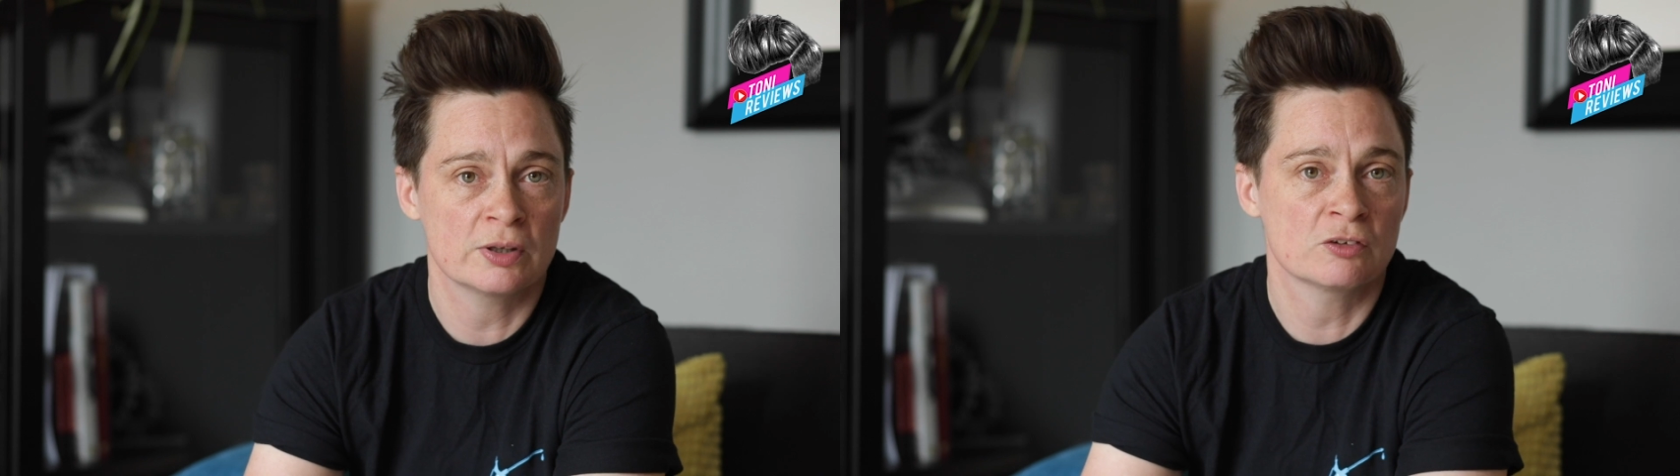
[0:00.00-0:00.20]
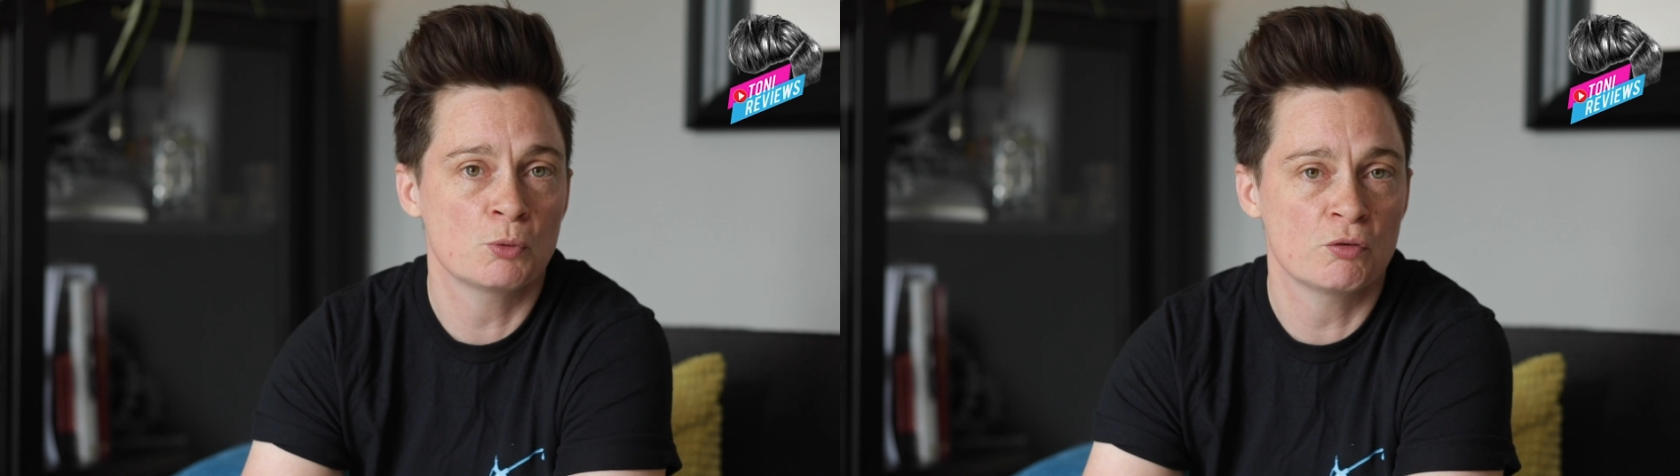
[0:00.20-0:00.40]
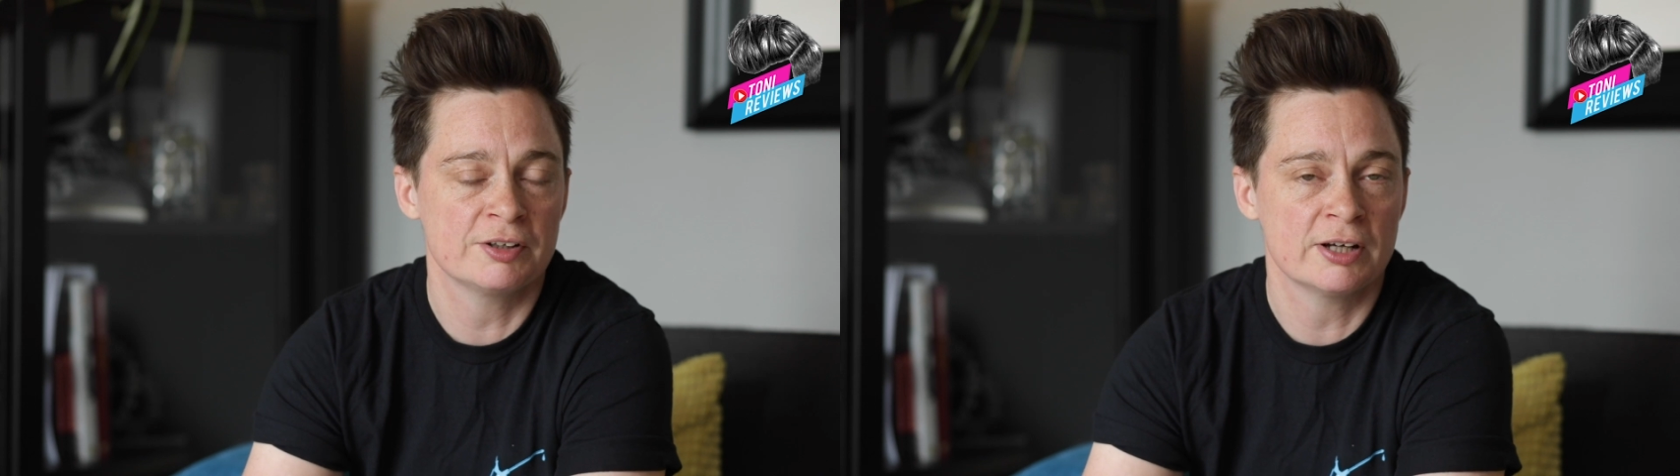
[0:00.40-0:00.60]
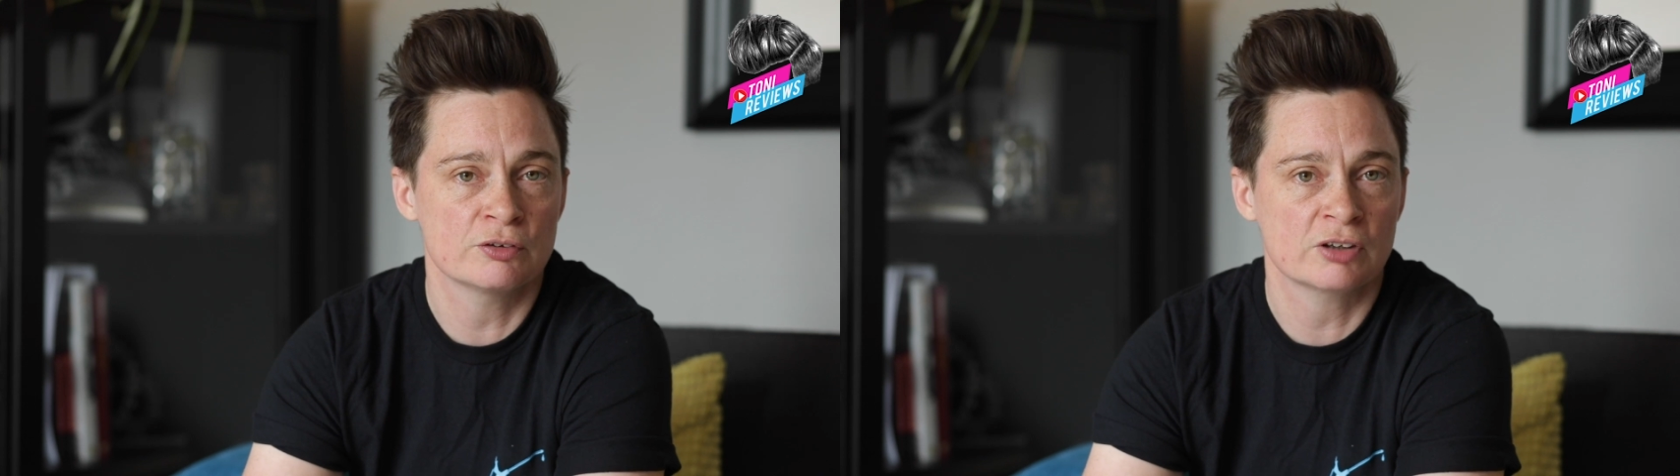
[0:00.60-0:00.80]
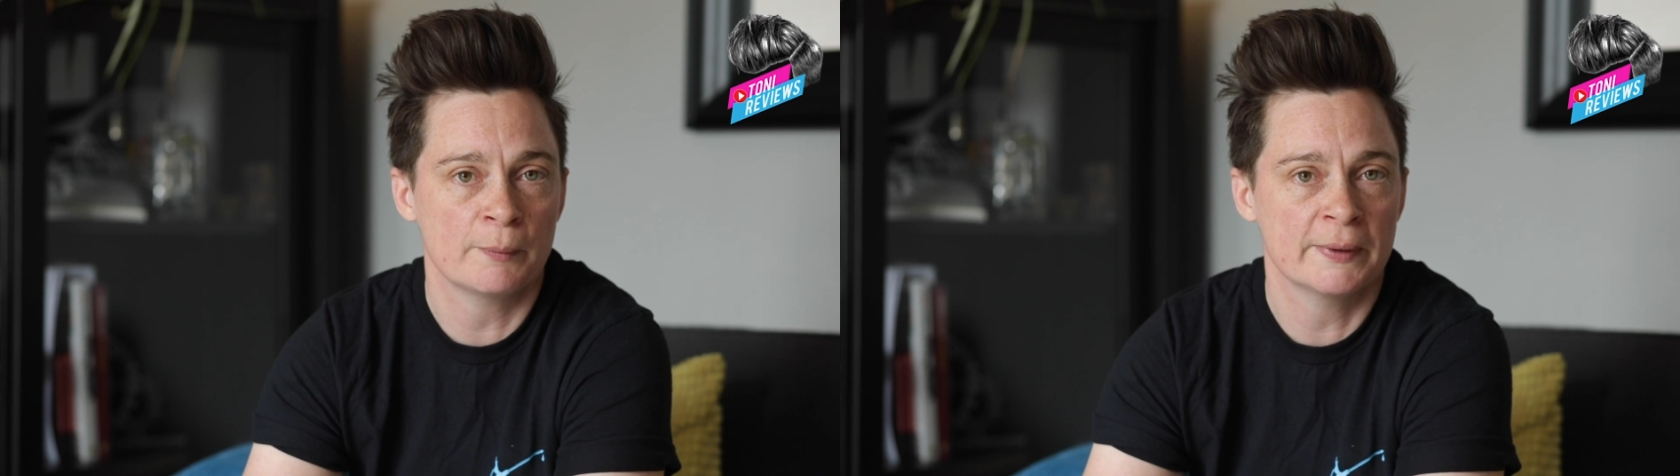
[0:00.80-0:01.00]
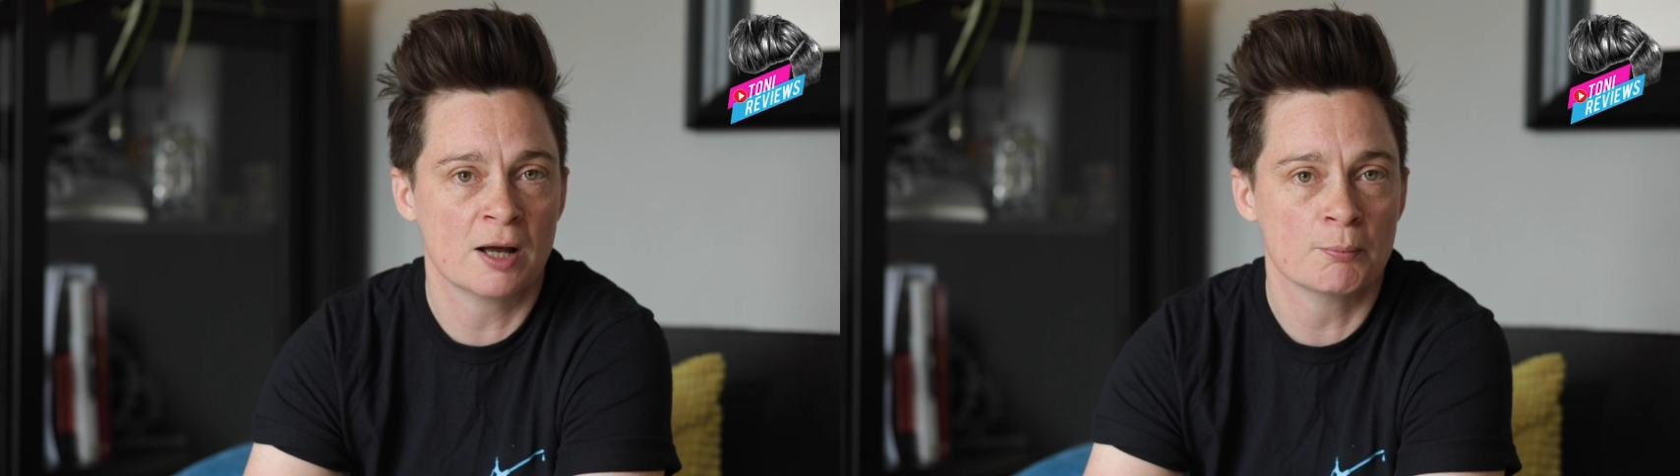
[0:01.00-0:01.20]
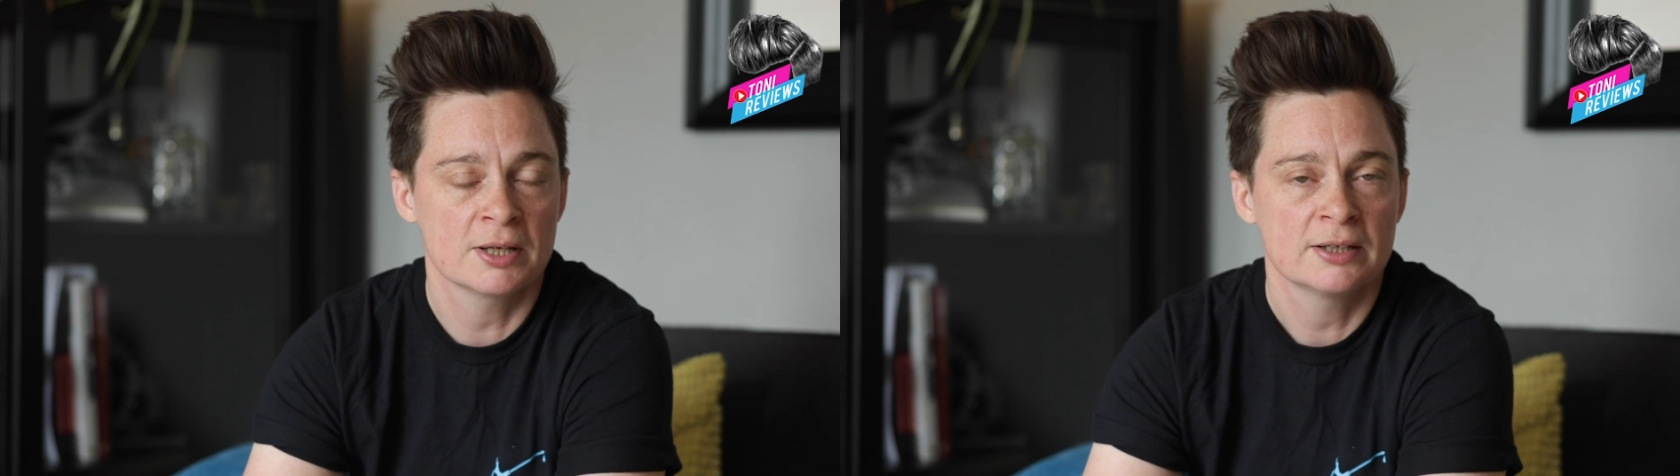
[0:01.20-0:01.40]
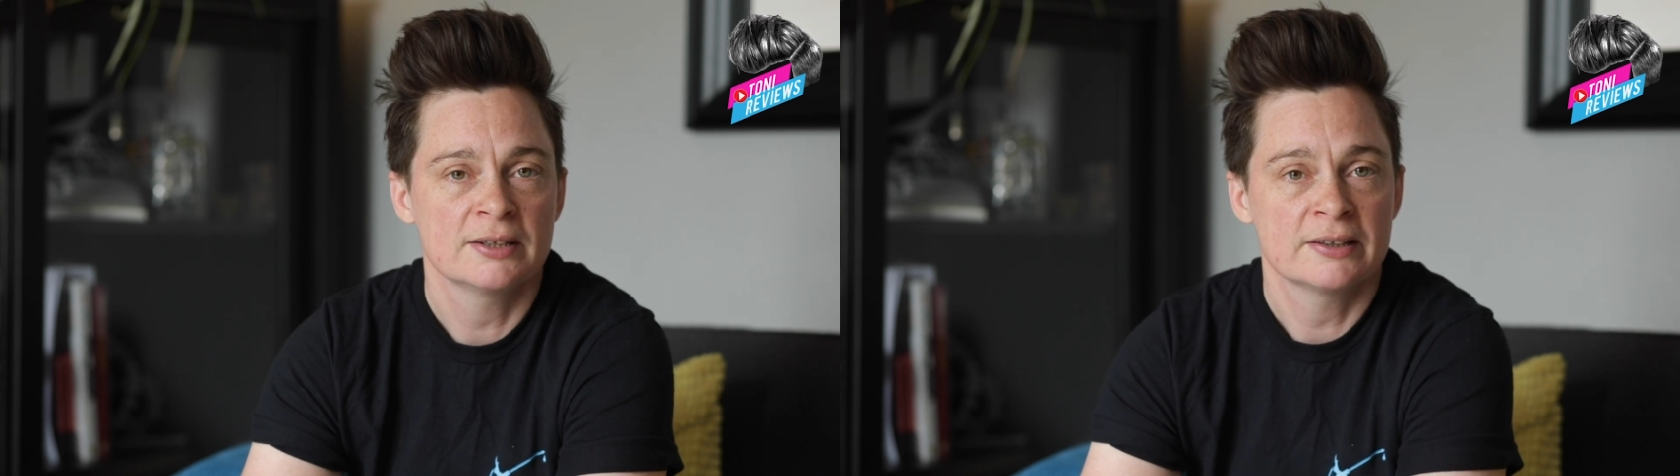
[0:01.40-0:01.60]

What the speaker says: there's more videos coming up.